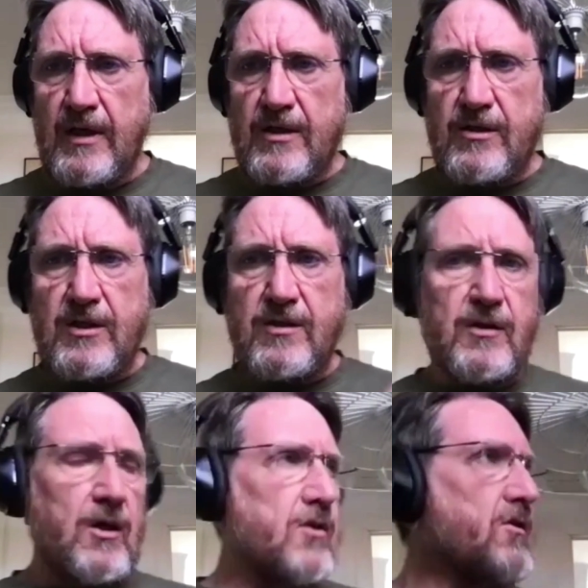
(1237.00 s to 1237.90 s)
sees the
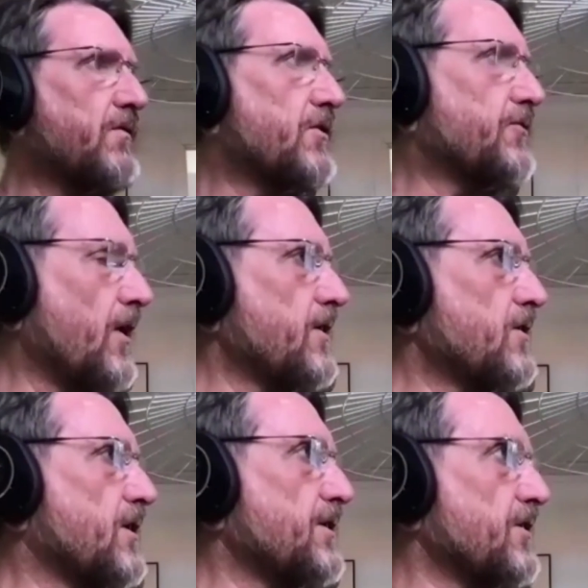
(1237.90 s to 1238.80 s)
ghost of his father. He
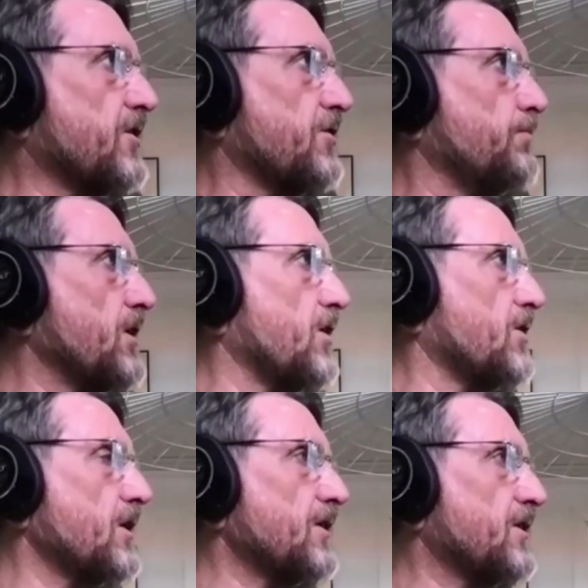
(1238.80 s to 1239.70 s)
says, "It speaks,
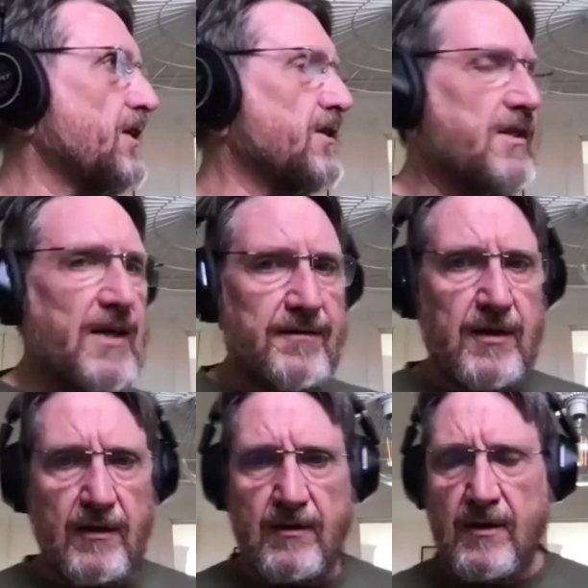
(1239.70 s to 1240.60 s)
yet says
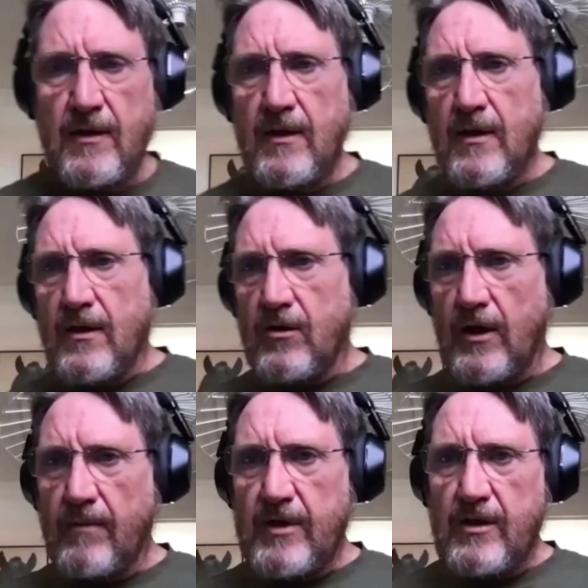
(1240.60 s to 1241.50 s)
nothing."
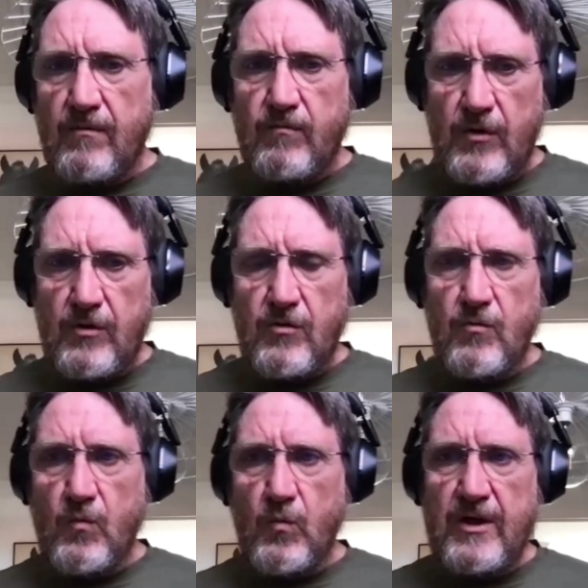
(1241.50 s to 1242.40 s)
I mean,
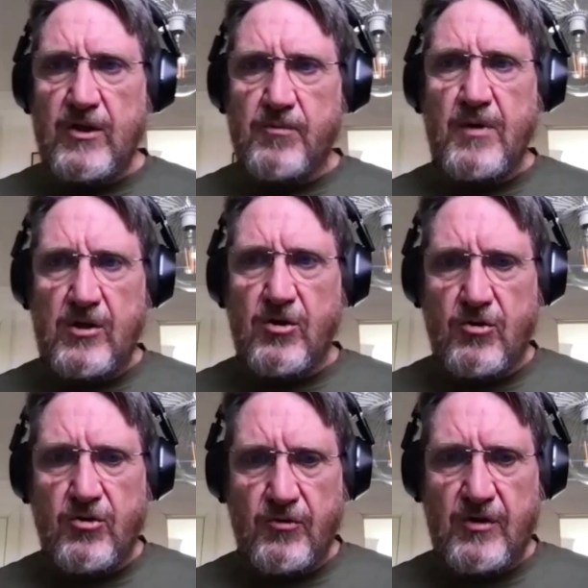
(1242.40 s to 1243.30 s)
when it speaks, it
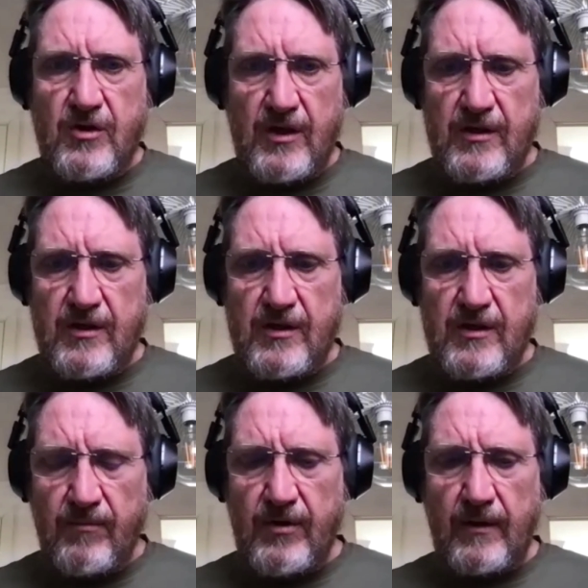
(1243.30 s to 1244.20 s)
should say
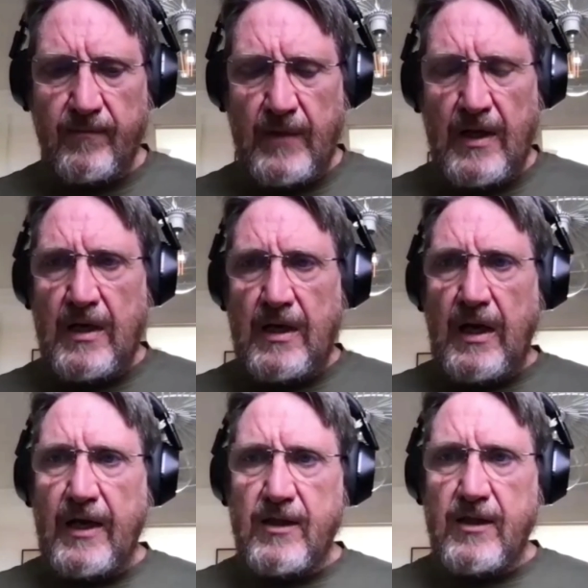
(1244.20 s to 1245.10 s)
something. And
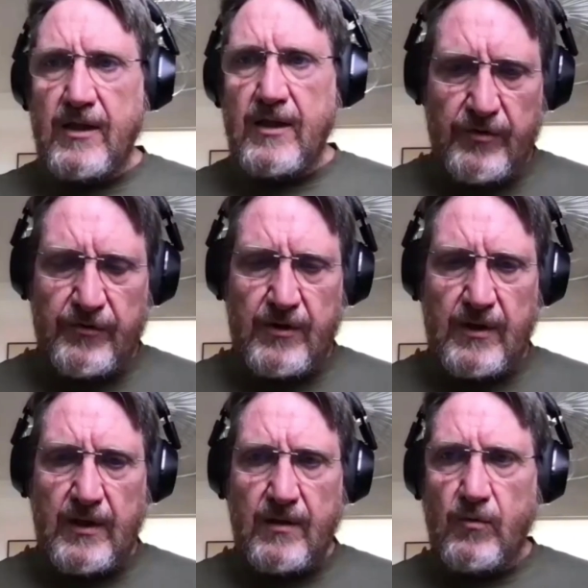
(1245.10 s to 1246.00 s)
the problem with
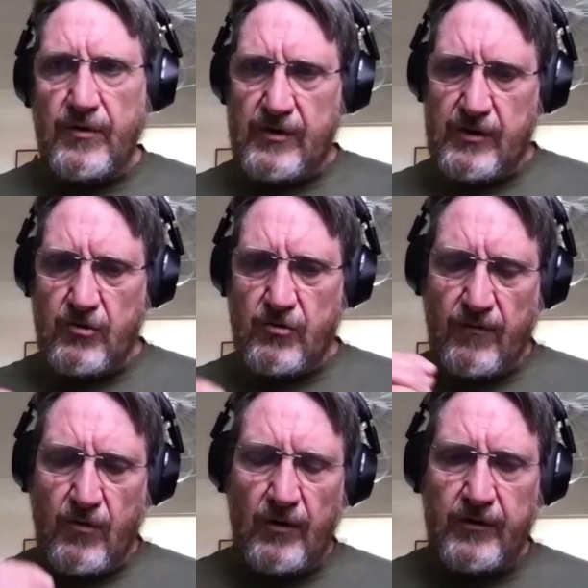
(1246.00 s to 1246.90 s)
this issue of
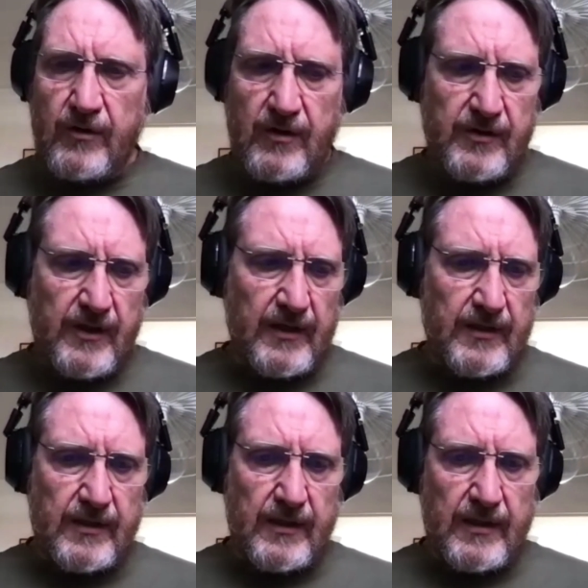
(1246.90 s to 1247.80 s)
content is that
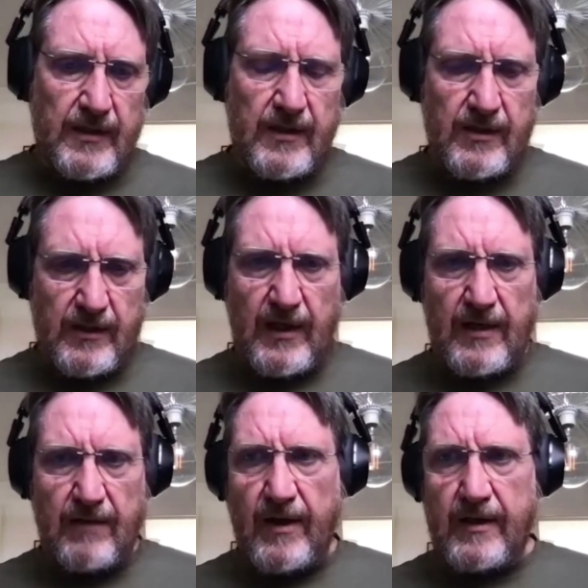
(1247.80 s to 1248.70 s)
it is kind
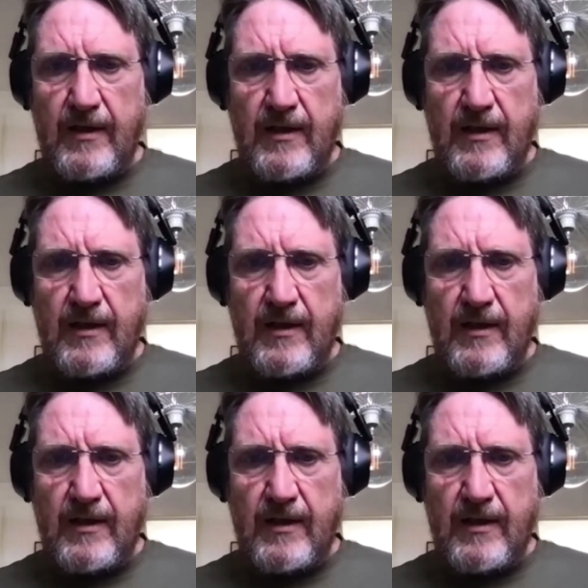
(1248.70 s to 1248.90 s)
of like